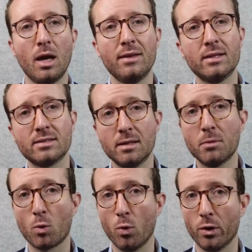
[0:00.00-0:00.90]
In the December
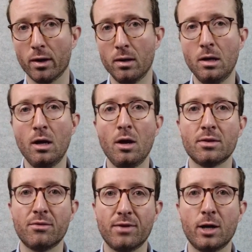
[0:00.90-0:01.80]
quarter,
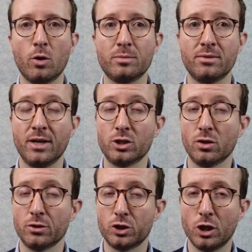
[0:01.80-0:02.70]
the final observation
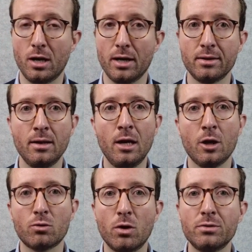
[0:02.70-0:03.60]
on the chart,
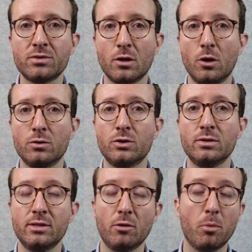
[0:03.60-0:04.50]
growth slowed to
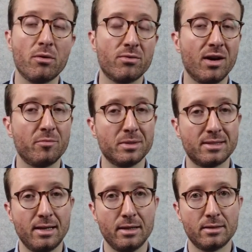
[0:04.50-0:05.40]

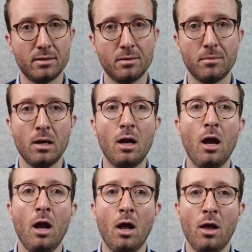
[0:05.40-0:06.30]
0.5%.
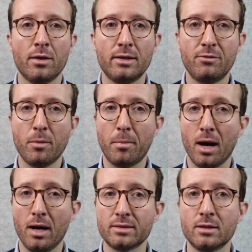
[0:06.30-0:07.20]
Different
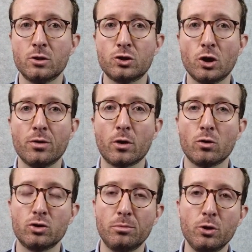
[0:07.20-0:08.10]
bars show the
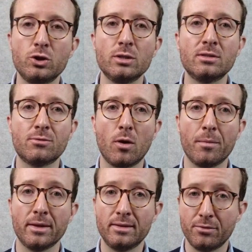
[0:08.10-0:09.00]
contributions from
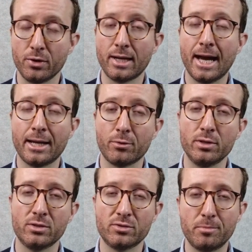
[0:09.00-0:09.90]
the different
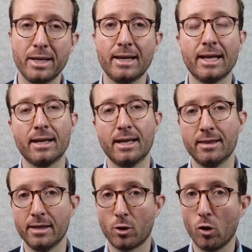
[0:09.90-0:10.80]
categories of spending in
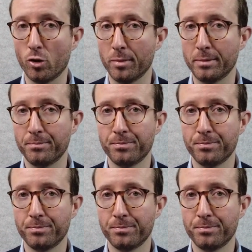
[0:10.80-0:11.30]
the economy.